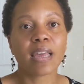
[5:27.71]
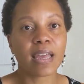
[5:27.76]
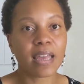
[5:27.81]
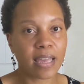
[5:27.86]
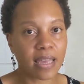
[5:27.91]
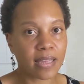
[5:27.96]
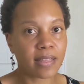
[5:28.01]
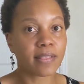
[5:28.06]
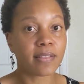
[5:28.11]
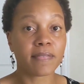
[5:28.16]

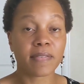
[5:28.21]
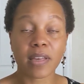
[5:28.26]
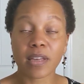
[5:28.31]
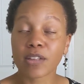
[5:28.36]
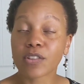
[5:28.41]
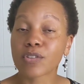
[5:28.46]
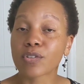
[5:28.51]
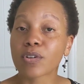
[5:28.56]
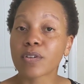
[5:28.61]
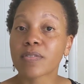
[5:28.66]
and the
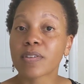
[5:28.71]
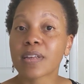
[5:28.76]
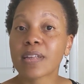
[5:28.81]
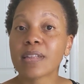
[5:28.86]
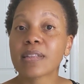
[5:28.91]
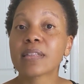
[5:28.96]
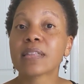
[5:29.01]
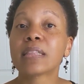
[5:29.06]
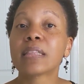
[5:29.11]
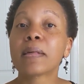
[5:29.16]
vagus nerve
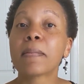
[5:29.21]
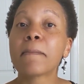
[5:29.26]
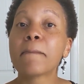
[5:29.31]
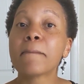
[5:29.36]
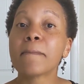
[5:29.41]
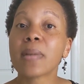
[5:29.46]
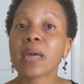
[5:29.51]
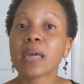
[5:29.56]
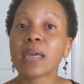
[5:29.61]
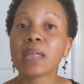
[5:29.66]
is the
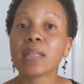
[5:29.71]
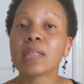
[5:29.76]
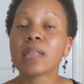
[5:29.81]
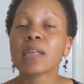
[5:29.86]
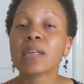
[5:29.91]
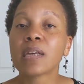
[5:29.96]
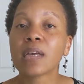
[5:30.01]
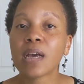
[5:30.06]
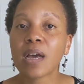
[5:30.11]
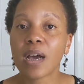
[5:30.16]
main